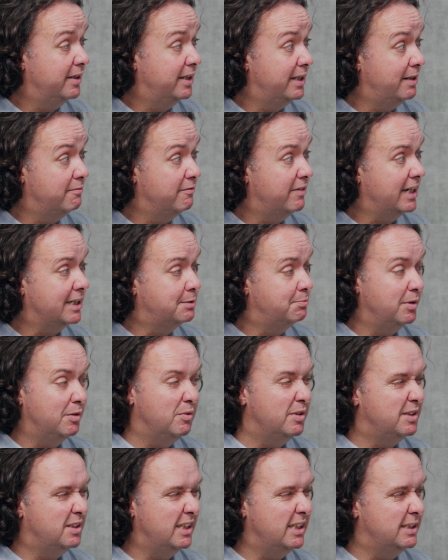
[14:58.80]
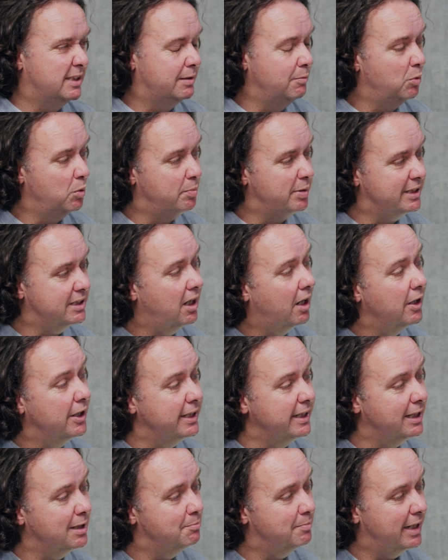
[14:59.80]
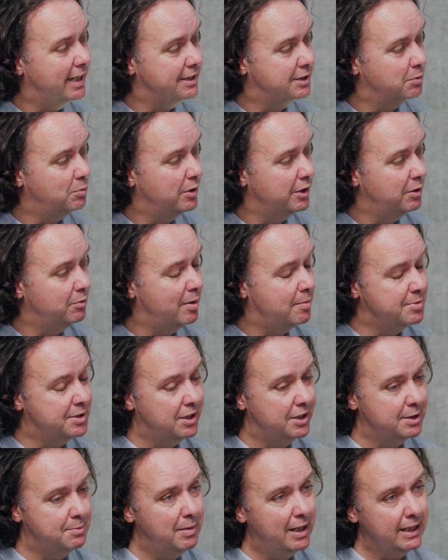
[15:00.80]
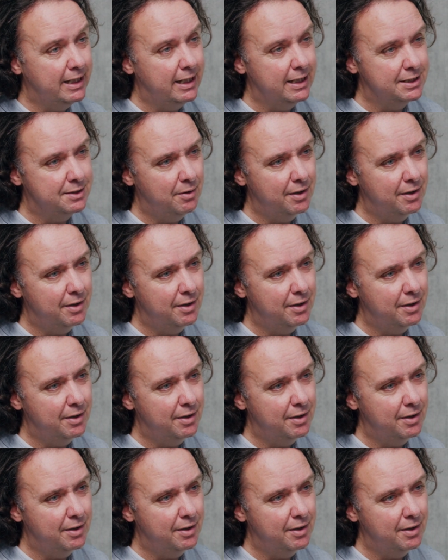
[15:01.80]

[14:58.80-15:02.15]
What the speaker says: investment will be tiny compared to what your website's making. So I